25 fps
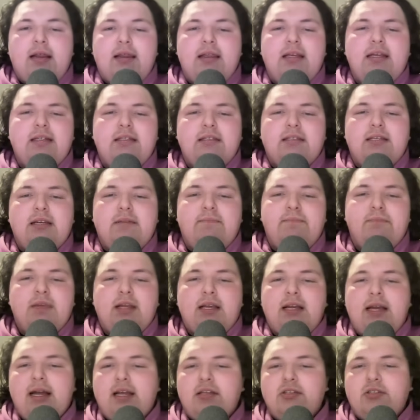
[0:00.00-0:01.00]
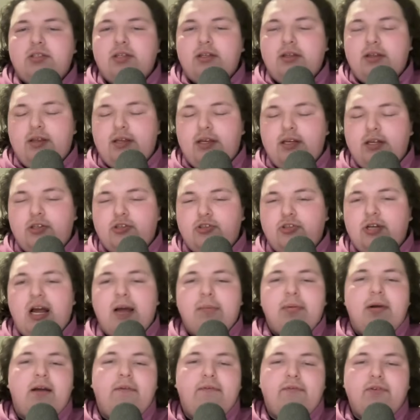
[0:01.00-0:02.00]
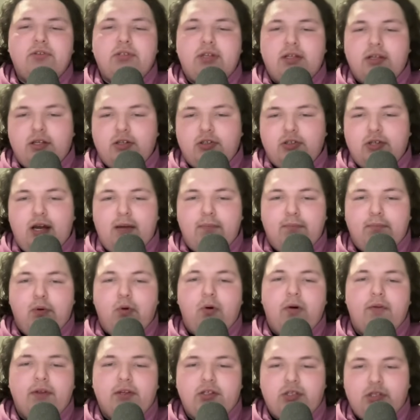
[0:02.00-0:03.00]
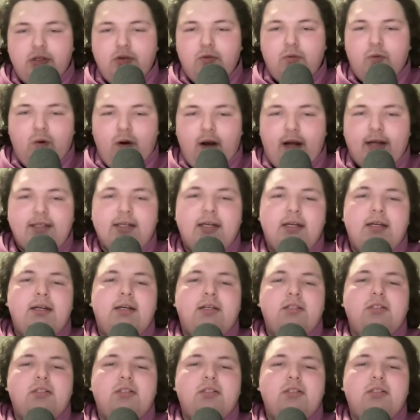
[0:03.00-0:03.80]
LinkedIn has the job offers and the job board that you want